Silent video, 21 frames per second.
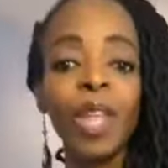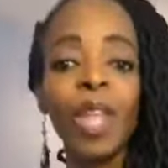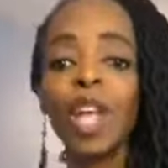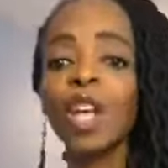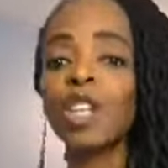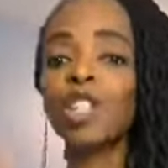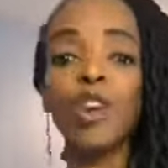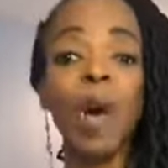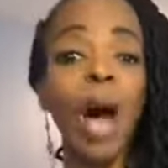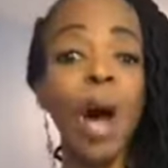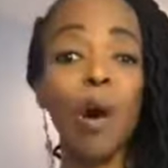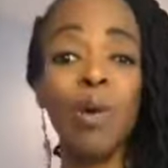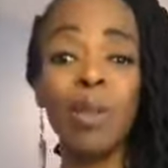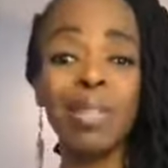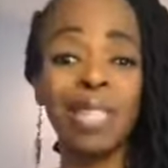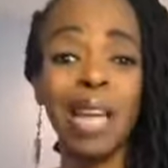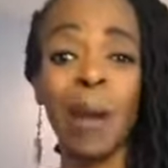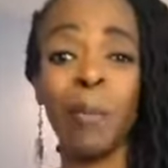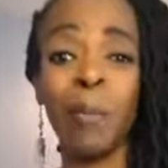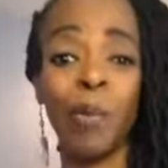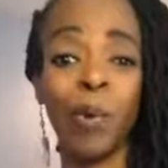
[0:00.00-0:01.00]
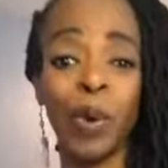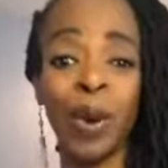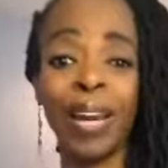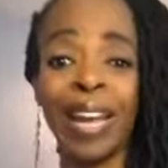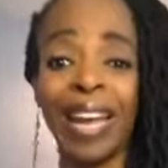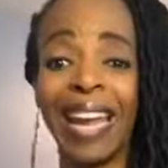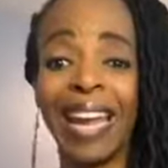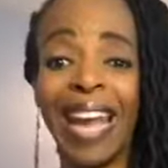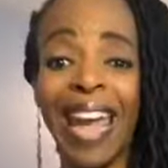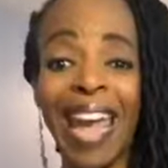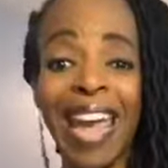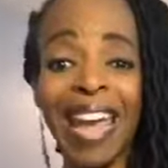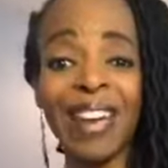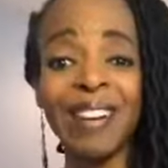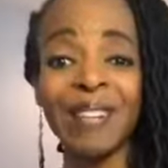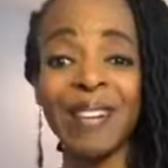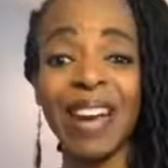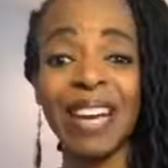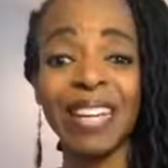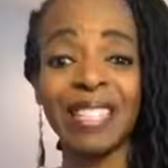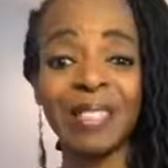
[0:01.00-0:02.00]
So I was up working. Hey
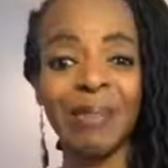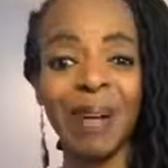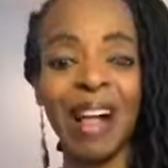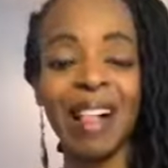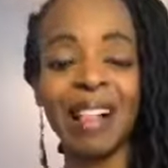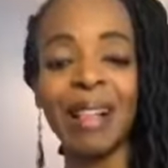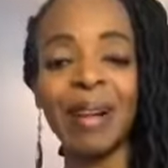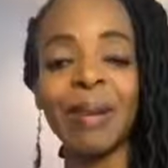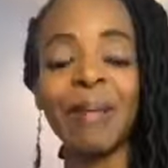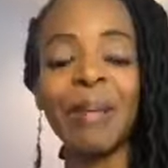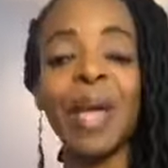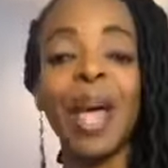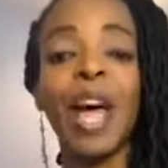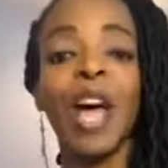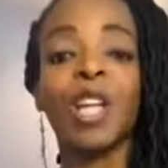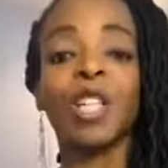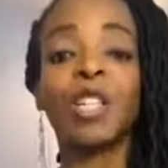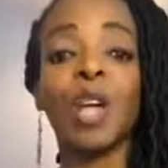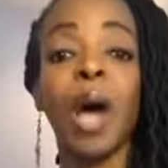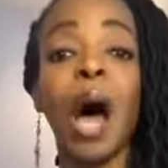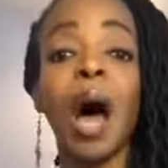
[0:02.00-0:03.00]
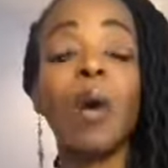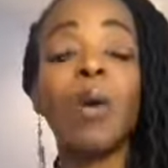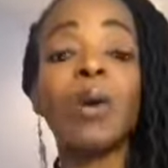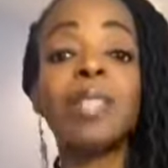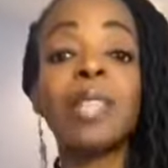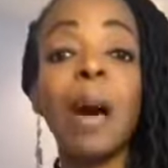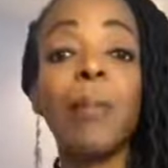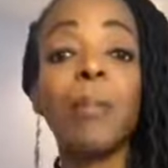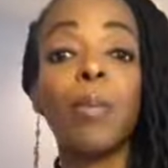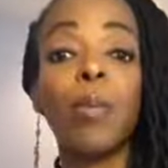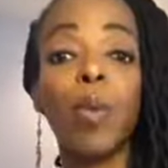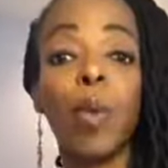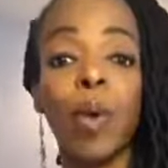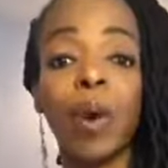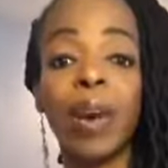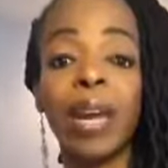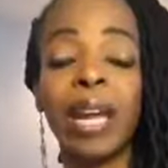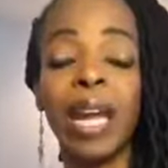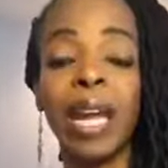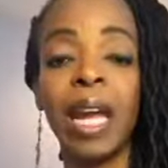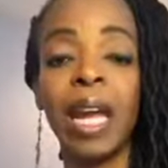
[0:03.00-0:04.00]
Grace, welcome. So I was up
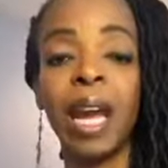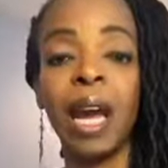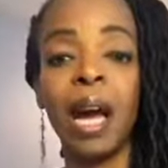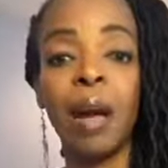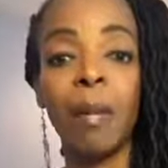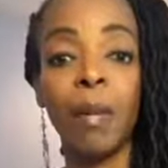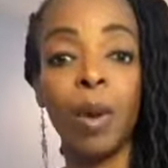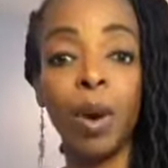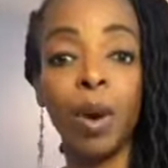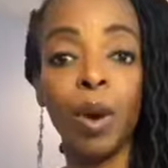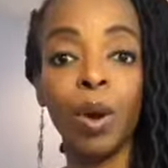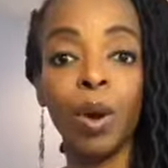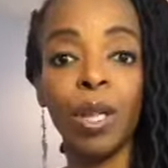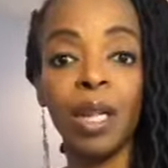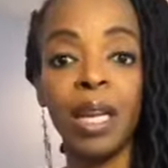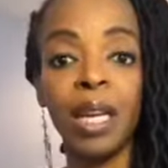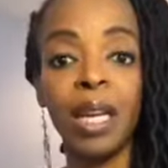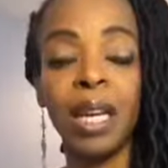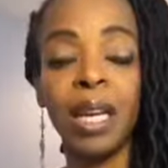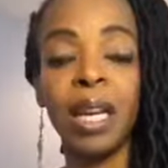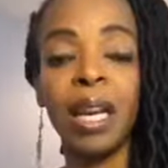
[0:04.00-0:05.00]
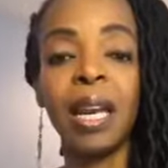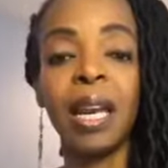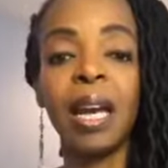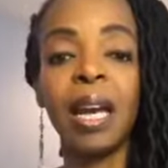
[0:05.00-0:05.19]
working early.